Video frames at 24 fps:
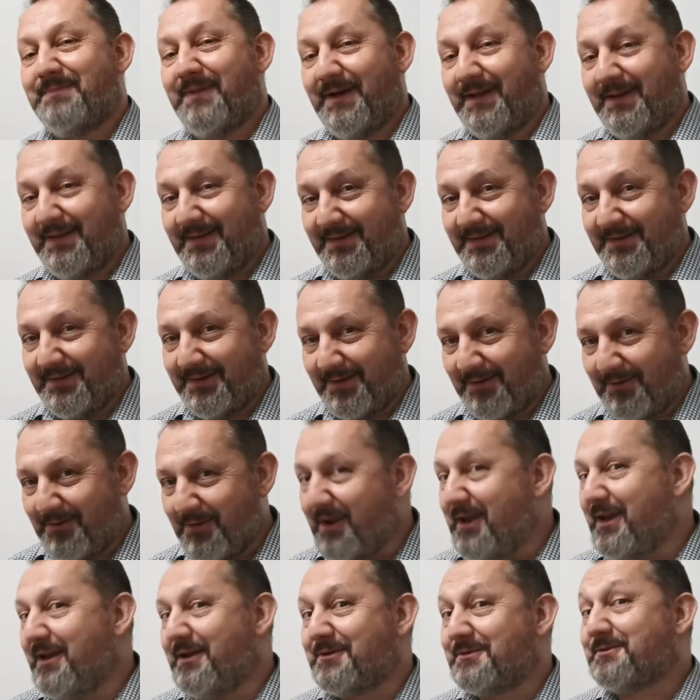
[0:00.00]
But the
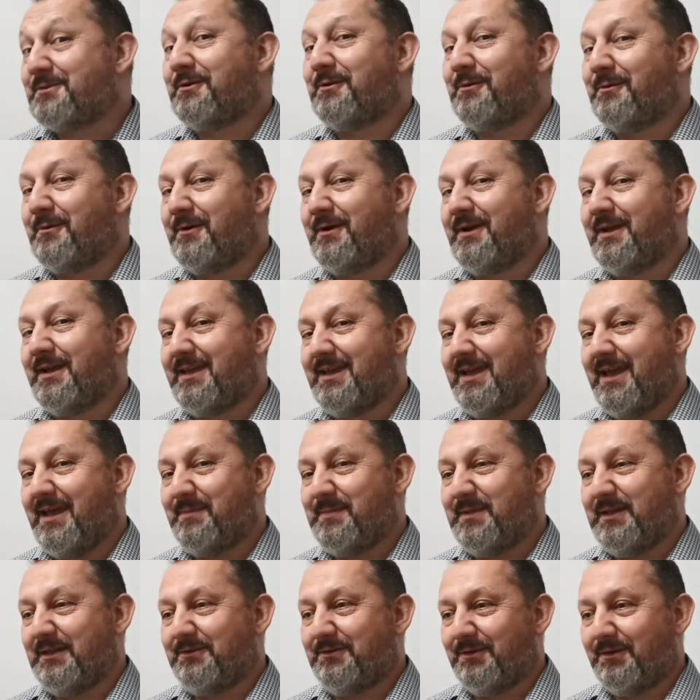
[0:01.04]
greatest glory came
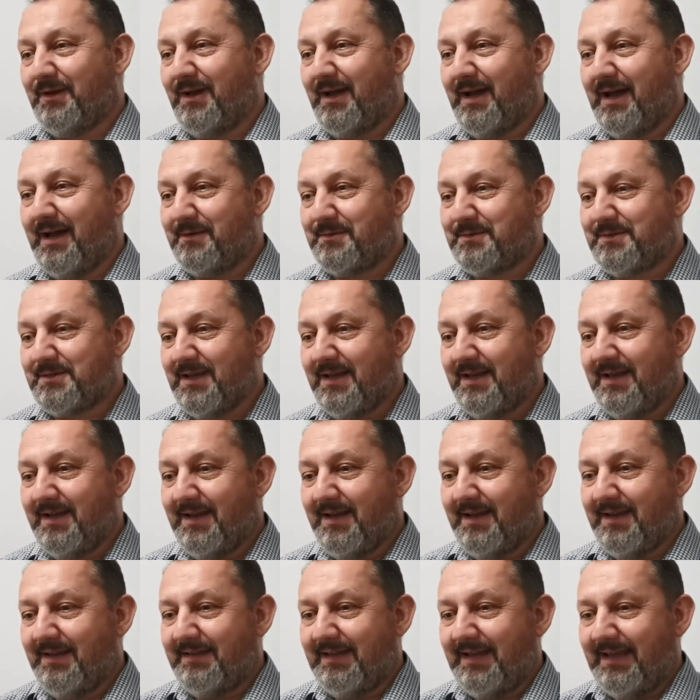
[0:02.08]
into the house.
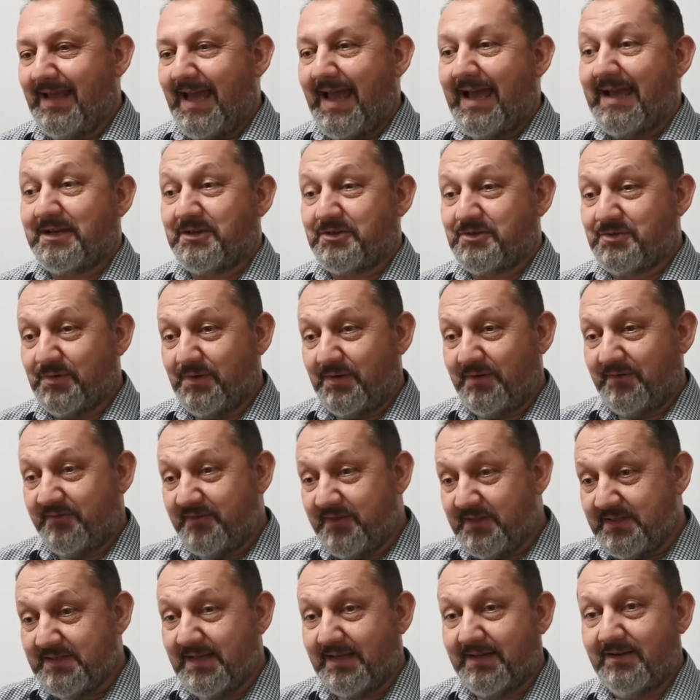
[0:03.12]
The actual
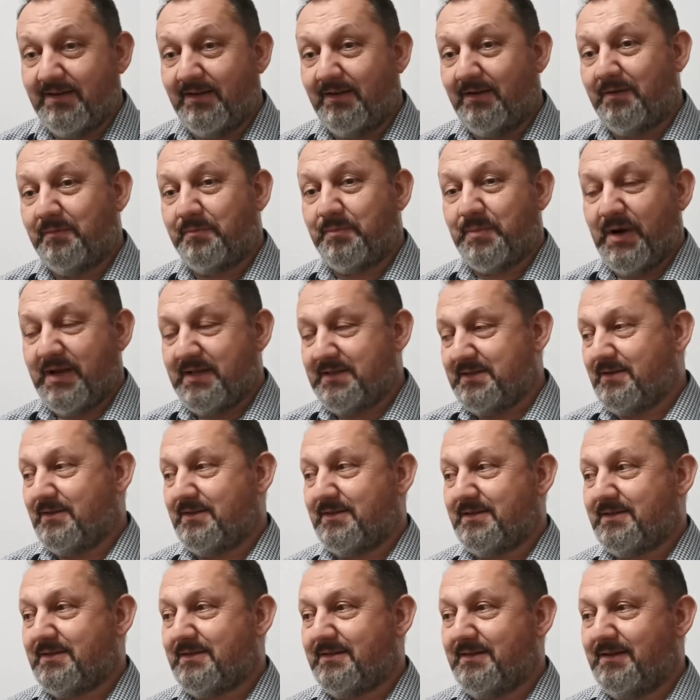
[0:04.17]
physical
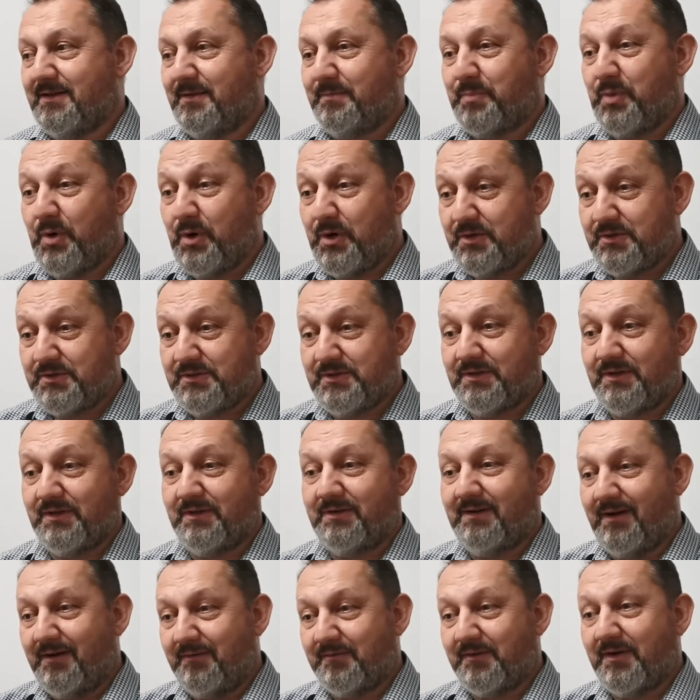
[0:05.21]
presence, the
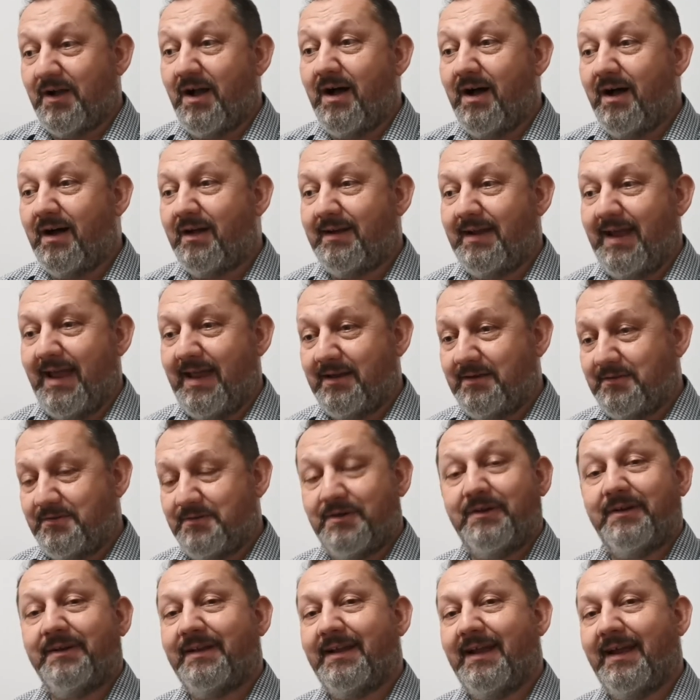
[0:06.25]
person of God
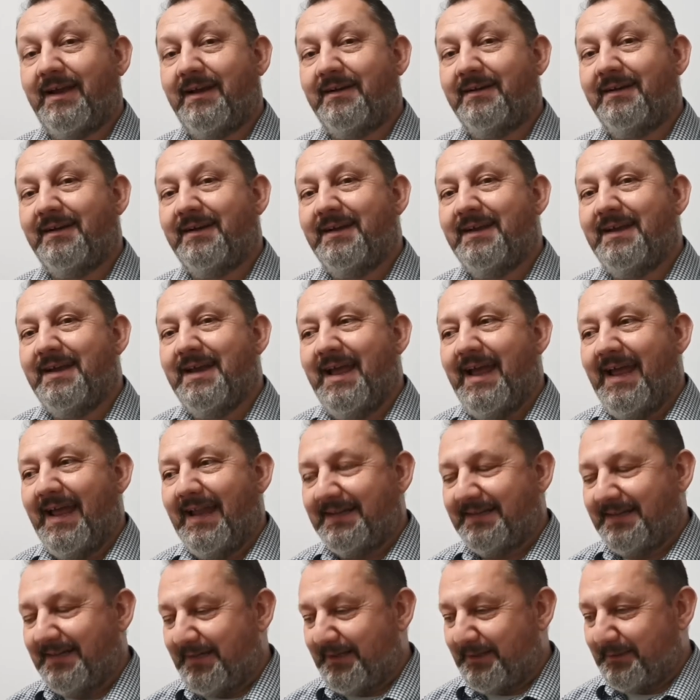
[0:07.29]
entered there,
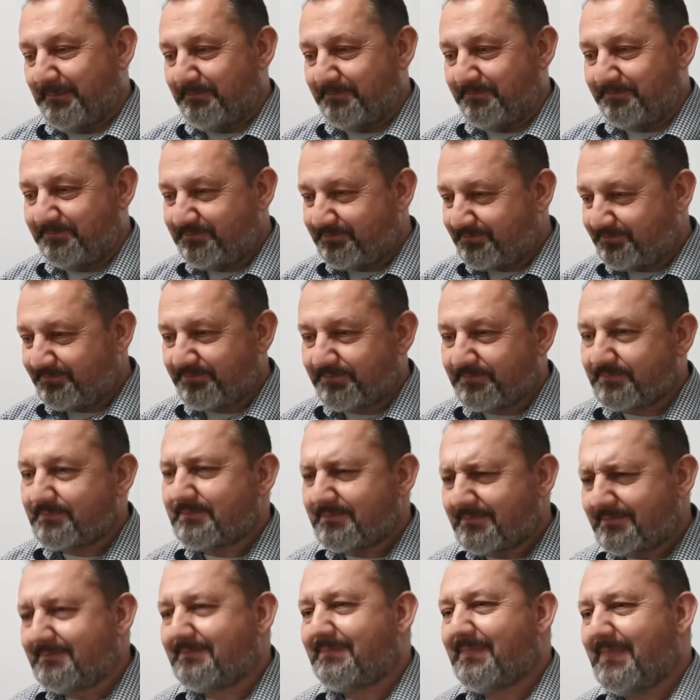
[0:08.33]
and
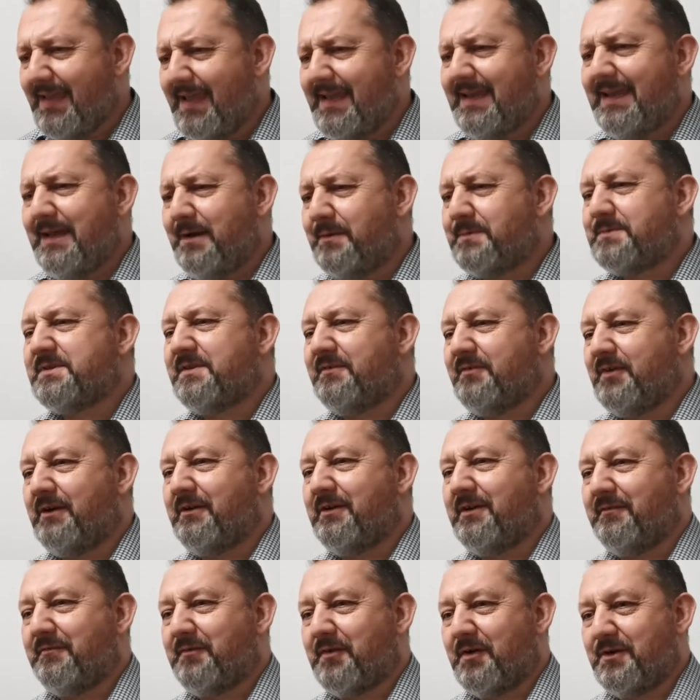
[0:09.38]
that was a very
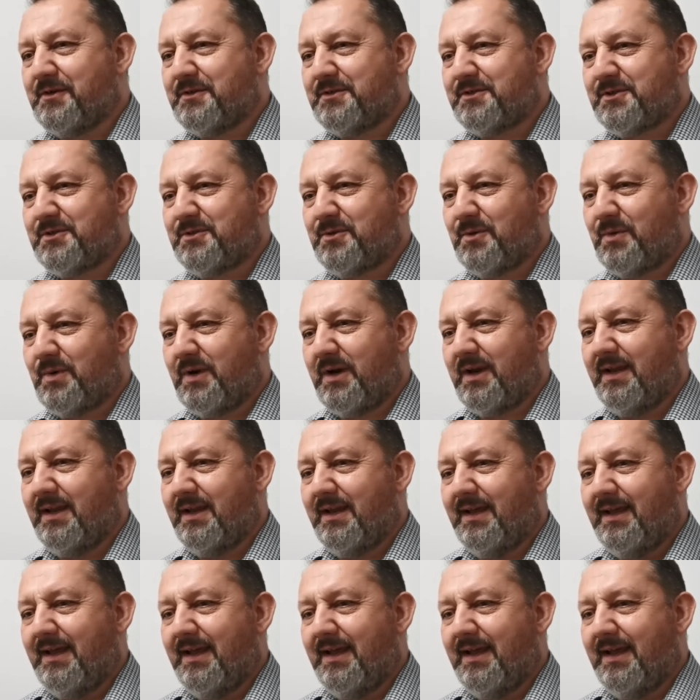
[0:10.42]
different story.